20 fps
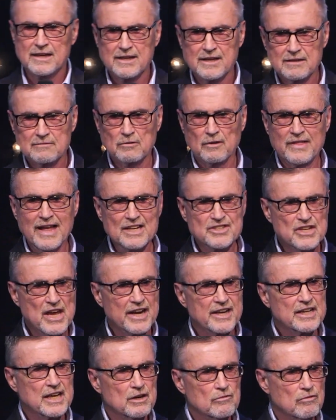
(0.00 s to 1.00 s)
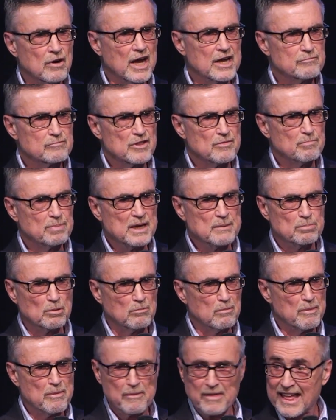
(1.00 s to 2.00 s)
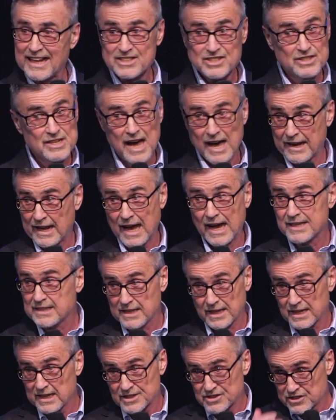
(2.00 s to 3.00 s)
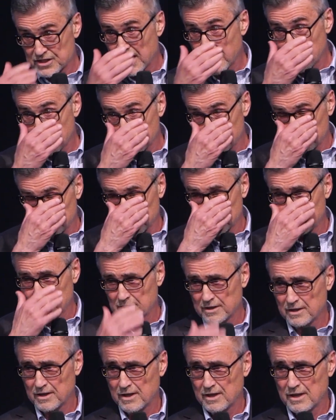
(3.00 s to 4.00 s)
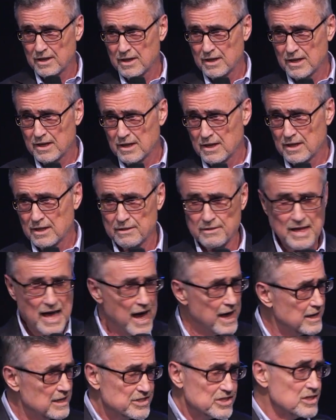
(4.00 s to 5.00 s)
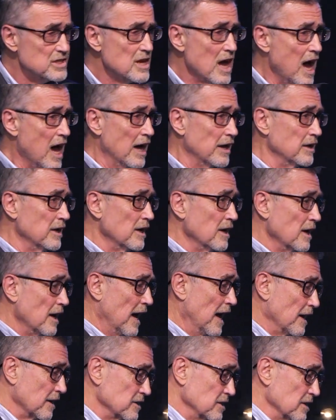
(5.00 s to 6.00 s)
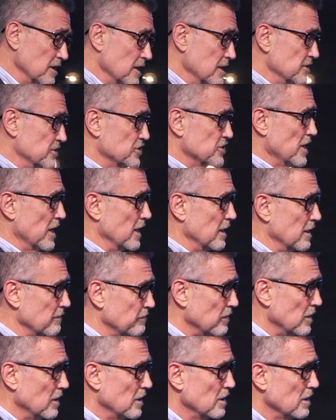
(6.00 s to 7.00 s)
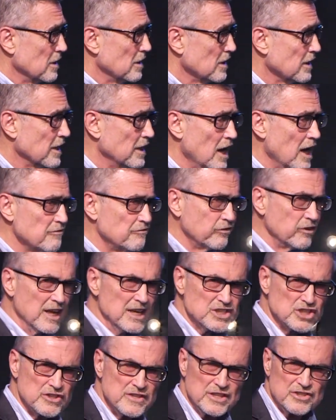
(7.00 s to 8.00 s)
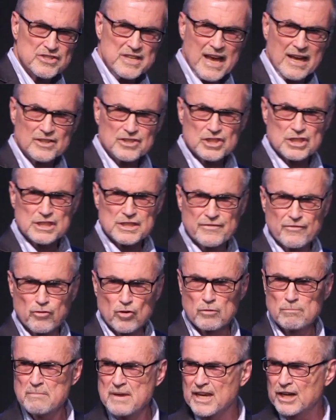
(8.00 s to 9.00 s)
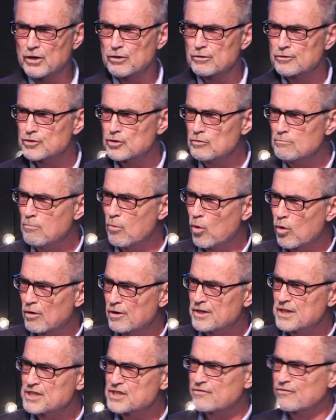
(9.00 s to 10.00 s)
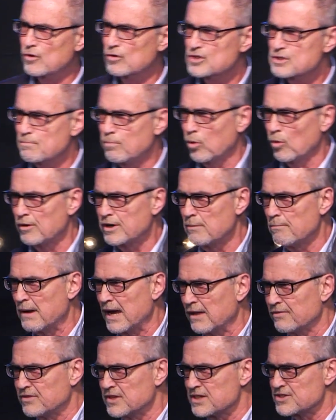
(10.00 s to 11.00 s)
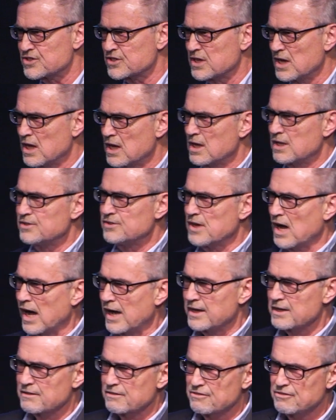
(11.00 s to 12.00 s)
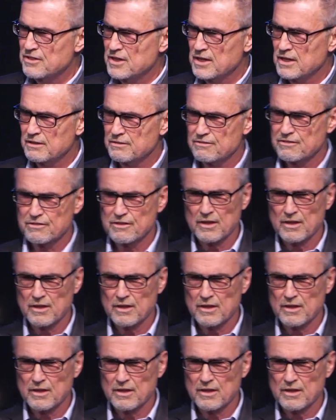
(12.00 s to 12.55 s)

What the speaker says: Well, that's how to get right with people, but that's not how you get saved. That is not how you get saved. Can I flesh this out just for a minute or two more in this first point about this dying thief?